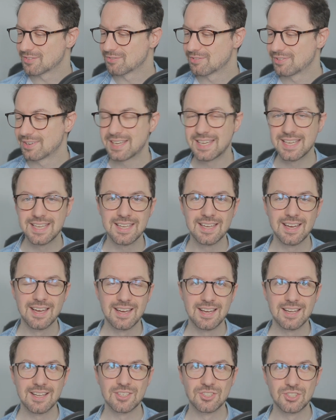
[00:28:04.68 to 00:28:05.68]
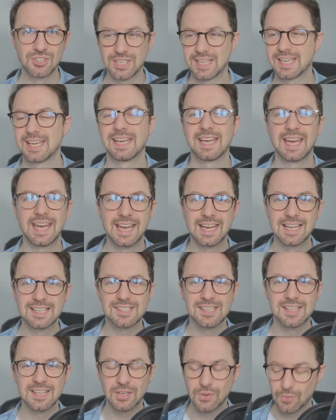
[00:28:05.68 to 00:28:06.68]
rejigging it
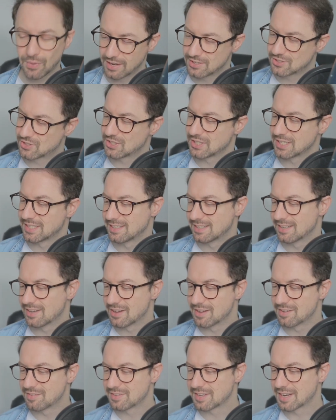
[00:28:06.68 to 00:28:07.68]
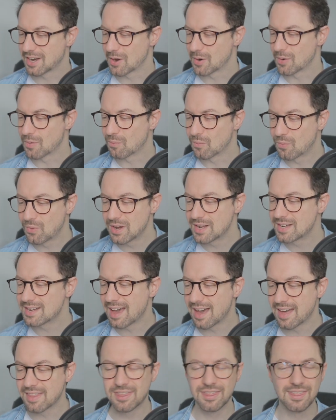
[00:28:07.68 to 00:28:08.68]
into the question of, you know, would
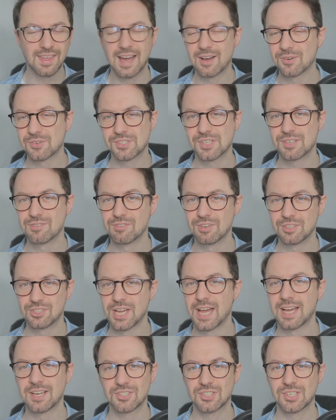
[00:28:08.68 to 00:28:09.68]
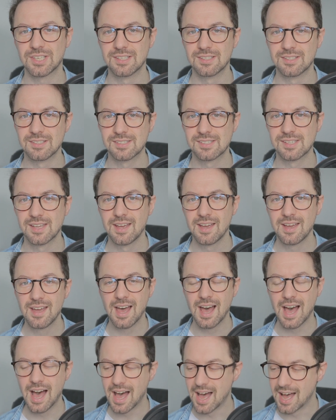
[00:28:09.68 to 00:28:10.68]
a thousand rejections
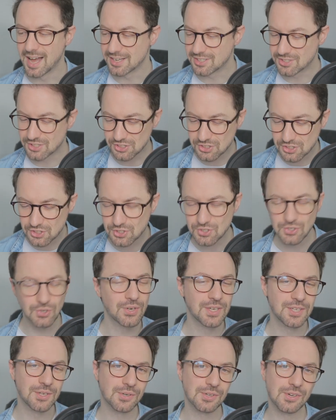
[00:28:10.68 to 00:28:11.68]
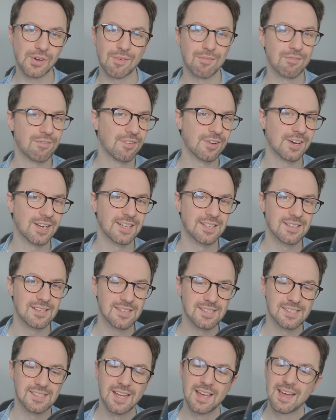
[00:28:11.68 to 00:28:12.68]
uh, destroy your
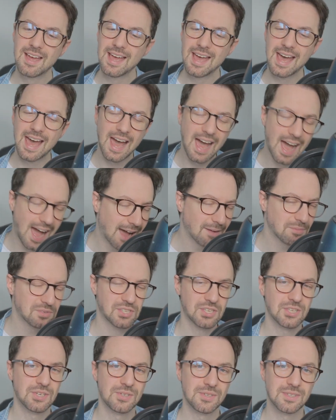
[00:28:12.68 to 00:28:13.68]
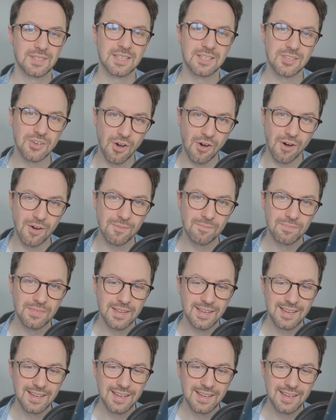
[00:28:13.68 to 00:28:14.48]
confidence? Absolutely not.